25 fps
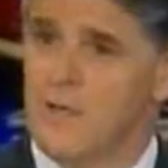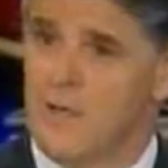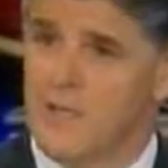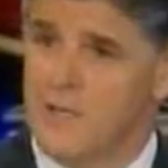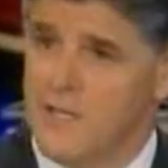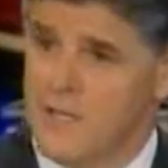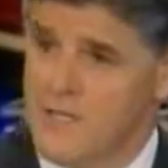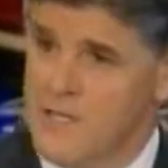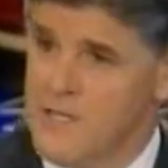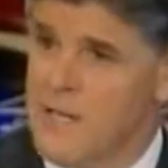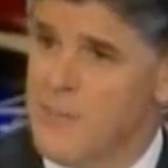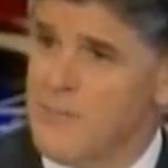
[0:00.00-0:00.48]
a
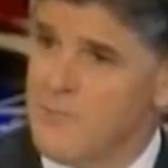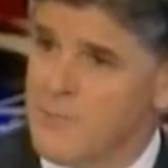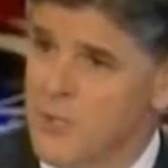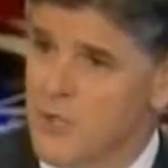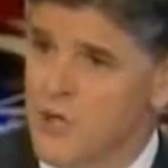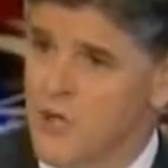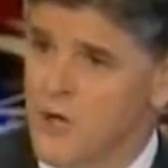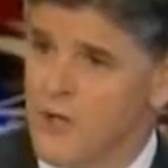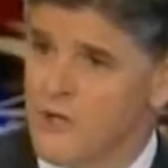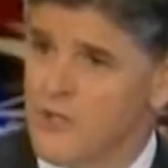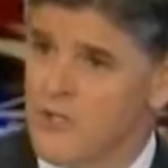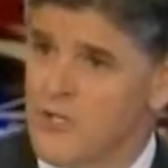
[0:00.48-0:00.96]
contempt
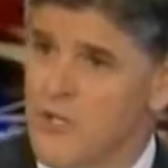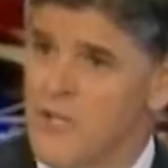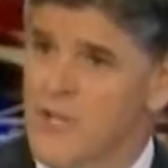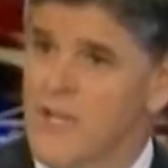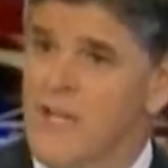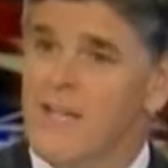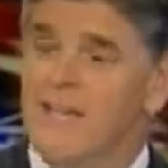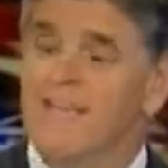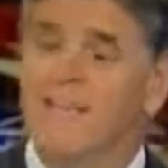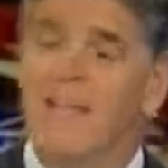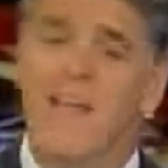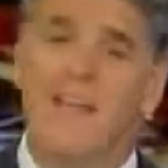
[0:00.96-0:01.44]
charge, mm-hmm.
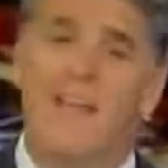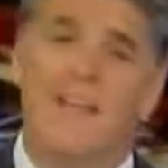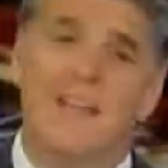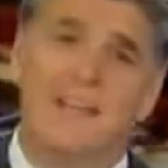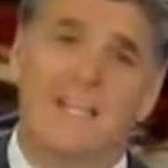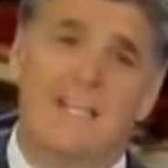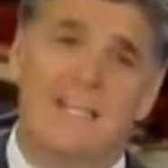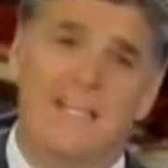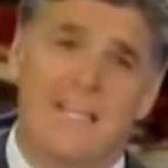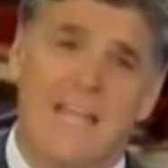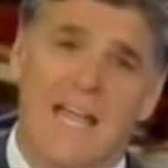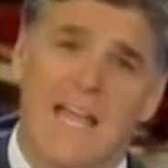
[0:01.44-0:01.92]
then
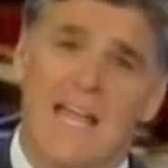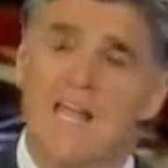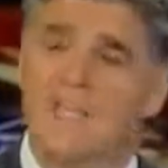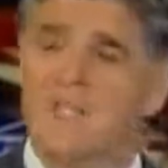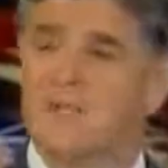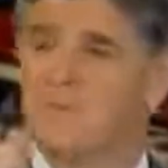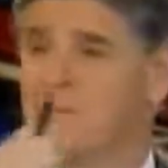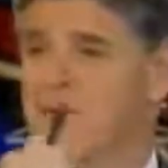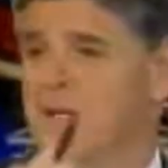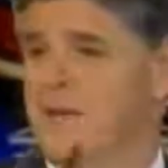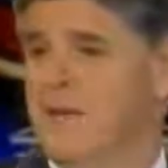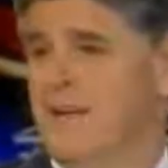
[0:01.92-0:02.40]
at the
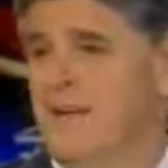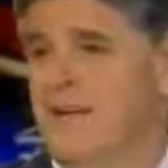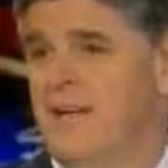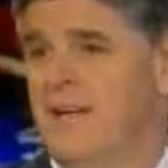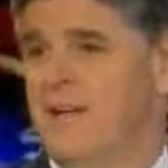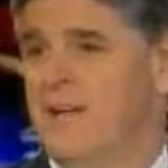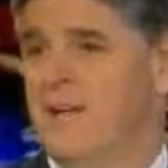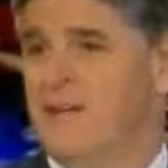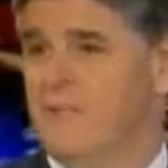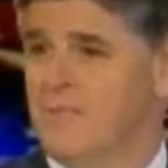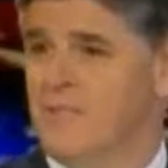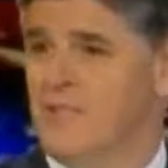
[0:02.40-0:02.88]
last minute
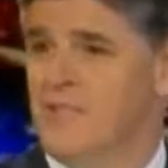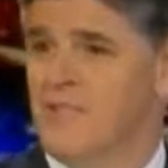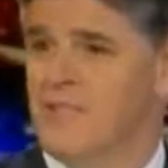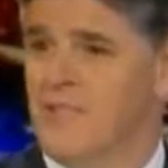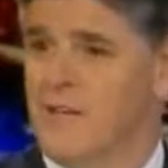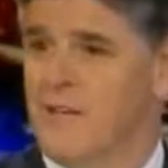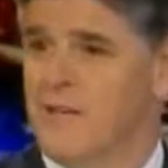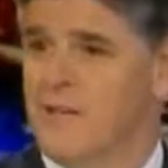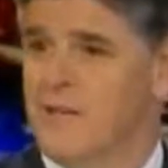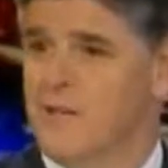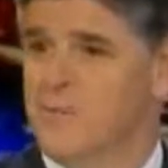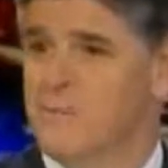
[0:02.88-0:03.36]
in comes
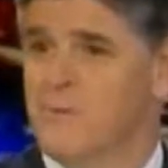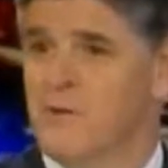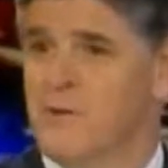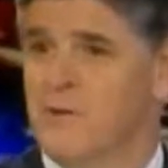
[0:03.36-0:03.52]
executive